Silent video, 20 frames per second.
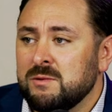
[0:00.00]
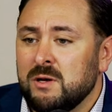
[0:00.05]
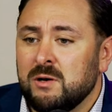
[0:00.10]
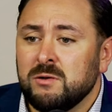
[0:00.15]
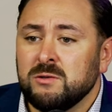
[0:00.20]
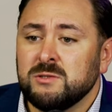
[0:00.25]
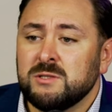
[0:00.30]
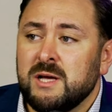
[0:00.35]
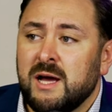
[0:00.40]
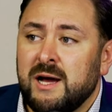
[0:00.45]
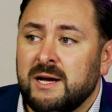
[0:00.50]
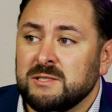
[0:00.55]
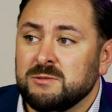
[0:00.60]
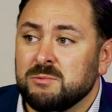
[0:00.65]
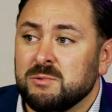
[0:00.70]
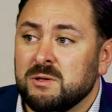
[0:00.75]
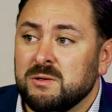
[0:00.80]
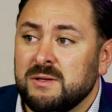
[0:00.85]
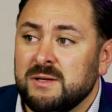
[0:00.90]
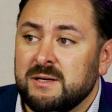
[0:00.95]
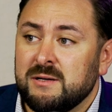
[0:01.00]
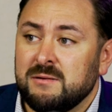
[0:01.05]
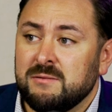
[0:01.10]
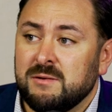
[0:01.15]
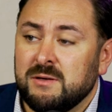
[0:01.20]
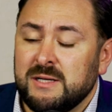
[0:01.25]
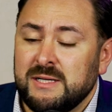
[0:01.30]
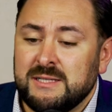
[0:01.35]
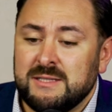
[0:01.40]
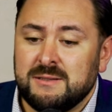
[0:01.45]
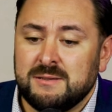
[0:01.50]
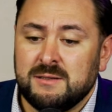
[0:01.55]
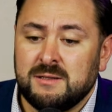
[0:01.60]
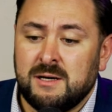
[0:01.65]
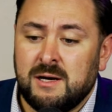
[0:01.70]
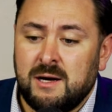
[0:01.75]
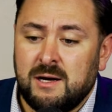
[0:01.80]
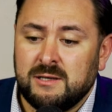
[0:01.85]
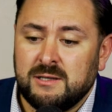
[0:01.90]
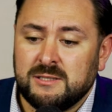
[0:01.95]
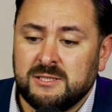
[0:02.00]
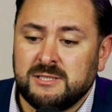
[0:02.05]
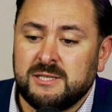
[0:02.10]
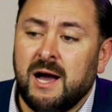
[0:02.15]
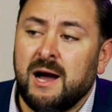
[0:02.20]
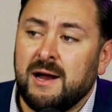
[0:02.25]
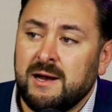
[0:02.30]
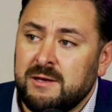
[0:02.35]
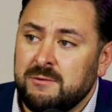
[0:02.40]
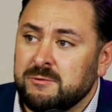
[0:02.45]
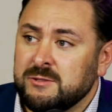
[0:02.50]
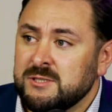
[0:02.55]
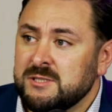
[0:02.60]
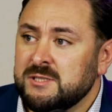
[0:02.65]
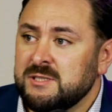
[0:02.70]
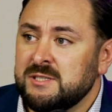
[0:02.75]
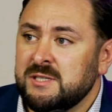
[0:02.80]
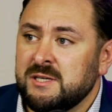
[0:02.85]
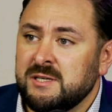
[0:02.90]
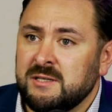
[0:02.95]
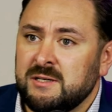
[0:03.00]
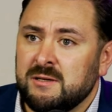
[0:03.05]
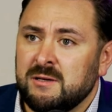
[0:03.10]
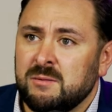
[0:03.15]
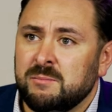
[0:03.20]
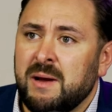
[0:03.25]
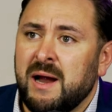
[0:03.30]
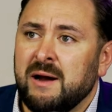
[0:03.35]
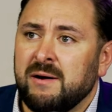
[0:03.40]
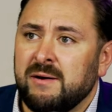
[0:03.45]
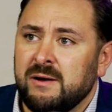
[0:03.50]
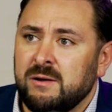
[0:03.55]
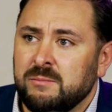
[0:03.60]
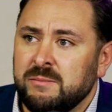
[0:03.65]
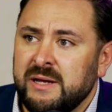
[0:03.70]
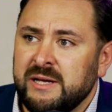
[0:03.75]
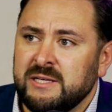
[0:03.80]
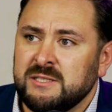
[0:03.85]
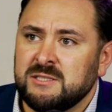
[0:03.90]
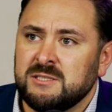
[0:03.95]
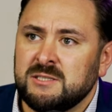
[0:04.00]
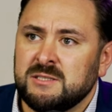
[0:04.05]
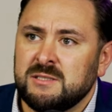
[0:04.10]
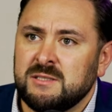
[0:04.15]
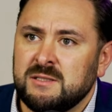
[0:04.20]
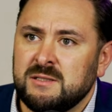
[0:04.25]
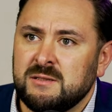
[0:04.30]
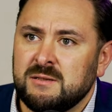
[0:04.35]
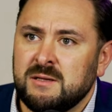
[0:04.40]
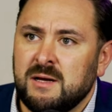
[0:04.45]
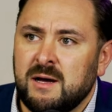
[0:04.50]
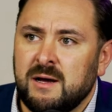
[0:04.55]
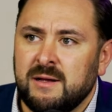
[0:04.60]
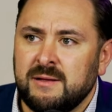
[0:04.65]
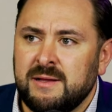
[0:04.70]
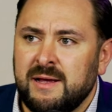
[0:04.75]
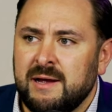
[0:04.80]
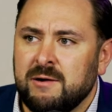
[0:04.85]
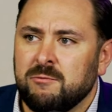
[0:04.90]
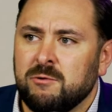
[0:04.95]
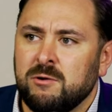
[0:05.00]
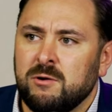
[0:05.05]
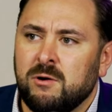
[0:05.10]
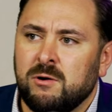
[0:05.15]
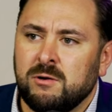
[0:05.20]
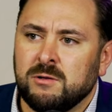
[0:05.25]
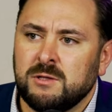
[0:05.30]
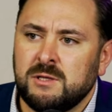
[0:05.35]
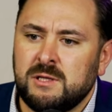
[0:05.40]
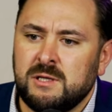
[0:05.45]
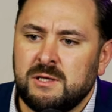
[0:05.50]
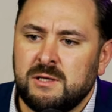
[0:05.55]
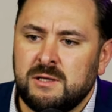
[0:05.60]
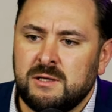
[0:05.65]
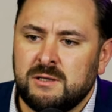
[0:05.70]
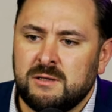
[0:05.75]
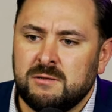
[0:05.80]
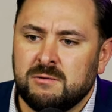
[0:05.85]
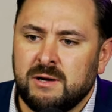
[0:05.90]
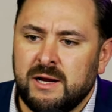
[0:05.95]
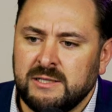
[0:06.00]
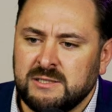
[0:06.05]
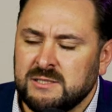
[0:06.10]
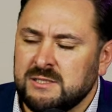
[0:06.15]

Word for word: those guys were there. Like, uh, Scotty was a senior, Mario Mason, uh, Dan Rinaldi, Greg